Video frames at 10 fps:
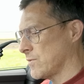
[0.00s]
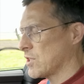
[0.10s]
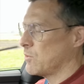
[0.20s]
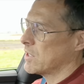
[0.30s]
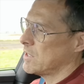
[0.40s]

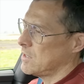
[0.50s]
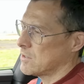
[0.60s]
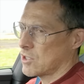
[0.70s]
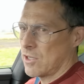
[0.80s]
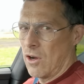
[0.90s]
So we're going
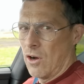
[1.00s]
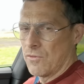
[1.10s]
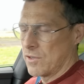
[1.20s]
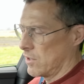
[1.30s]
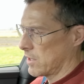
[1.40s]
to turn it
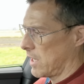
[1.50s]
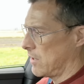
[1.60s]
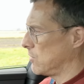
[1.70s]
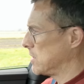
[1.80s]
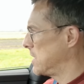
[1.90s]
off and on
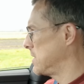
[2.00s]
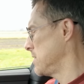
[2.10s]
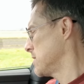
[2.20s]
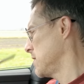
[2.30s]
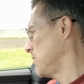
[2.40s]
again, reset it
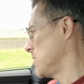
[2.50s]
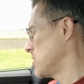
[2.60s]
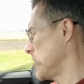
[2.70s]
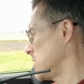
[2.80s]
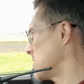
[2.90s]
and see if it
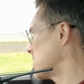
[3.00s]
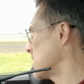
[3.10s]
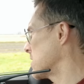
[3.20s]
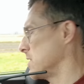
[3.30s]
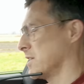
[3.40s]
changes
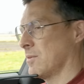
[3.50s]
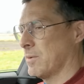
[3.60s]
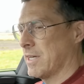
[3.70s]
things a little